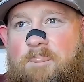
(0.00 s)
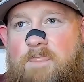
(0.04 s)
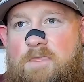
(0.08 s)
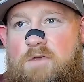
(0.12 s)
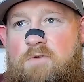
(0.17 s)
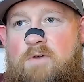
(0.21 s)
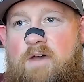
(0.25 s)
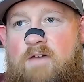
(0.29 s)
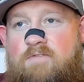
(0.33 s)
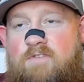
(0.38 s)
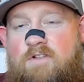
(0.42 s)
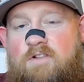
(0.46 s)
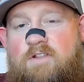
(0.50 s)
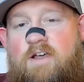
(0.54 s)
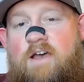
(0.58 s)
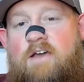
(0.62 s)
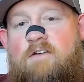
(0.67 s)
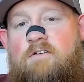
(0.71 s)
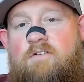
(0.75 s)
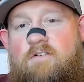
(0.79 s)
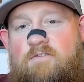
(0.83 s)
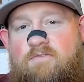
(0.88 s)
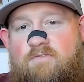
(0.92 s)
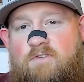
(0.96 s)
you have the
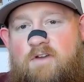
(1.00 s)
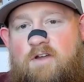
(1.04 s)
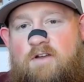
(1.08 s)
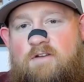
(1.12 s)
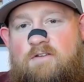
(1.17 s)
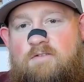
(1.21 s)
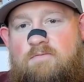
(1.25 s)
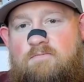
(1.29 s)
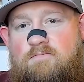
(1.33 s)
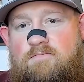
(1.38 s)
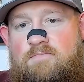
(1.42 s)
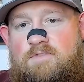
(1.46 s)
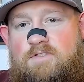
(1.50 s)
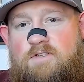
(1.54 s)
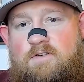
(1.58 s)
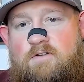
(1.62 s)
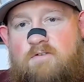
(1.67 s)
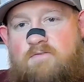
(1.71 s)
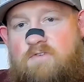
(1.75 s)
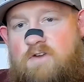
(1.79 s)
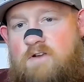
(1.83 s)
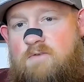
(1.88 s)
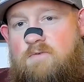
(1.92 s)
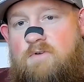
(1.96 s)
ladder effect. So
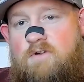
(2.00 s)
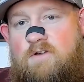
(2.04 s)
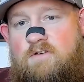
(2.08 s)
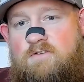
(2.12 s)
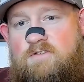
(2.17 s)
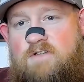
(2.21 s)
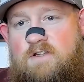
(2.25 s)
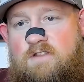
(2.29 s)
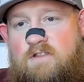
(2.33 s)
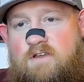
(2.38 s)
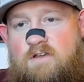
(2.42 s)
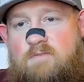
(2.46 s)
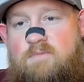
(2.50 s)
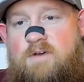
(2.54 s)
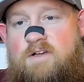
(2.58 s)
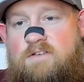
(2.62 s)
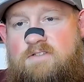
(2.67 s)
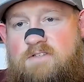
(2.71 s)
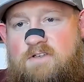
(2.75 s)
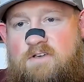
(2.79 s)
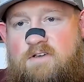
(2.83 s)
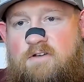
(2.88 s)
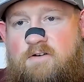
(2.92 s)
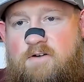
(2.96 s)
if anyone knows anything about
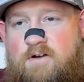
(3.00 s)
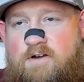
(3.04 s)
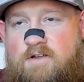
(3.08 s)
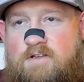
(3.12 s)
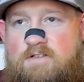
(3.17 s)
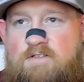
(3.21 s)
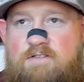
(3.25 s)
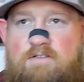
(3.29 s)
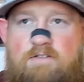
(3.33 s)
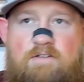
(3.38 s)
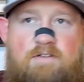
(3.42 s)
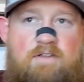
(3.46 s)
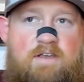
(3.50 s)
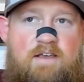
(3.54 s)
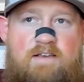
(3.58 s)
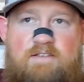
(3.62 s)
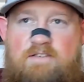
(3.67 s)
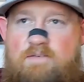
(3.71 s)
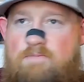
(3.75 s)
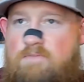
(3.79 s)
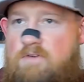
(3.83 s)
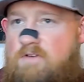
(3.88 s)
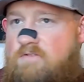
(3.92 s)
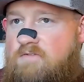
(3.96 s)
securities, the
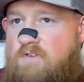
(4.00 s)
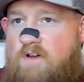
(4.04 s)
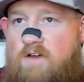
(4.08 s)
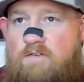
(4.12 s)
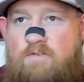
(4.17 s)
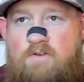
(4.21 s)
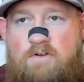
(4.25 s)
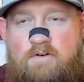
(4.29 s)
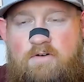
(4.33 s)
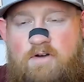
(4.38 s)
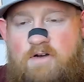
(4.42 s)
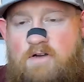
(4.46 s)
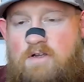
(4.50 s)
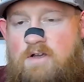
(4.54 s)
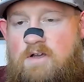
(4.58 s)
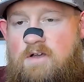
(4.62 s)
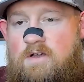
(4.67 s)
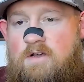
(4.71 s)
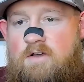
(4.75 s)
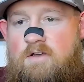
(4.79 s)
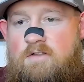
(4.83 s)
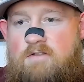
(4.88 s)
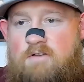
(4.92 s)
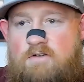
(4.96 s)
S&P 500,
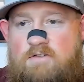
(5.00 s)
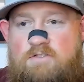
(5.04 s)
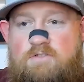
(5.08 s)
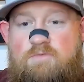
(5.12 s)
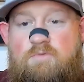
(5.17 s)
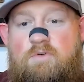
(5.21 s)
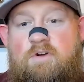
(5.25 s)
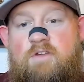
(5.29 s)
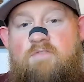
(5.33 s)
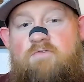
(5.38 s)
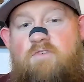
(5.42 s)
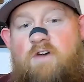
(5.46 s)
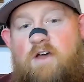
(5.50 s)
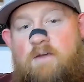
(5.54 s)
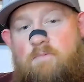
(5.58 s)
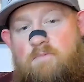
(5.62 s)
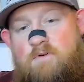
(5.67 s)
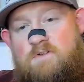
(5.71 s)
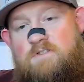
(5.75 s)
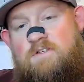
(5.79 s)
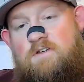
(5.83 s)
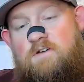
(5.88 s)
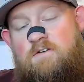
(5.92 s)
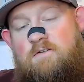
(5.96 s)
there's
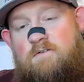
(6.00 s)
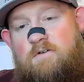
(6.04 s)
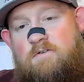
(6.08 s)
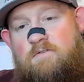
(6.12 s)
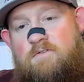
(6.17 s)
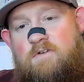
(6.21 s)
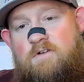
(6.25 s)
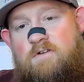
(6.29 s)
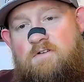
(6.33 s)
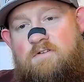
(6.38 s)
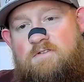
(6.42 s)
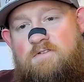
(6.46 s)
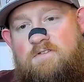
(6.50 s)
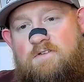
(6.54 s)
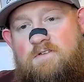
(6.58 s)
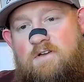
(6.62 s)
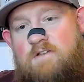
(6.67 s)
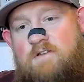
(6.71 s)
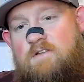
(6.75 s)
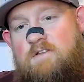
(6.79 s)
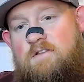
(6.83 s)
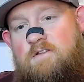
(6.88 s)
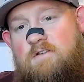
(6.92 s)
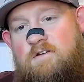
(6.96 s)
25% growth years,
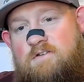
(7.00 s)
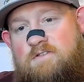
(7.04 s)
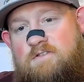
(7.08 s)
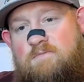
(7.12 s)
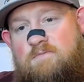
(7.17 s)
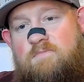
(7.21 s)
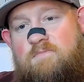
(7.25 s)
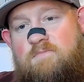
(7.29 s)
and then there's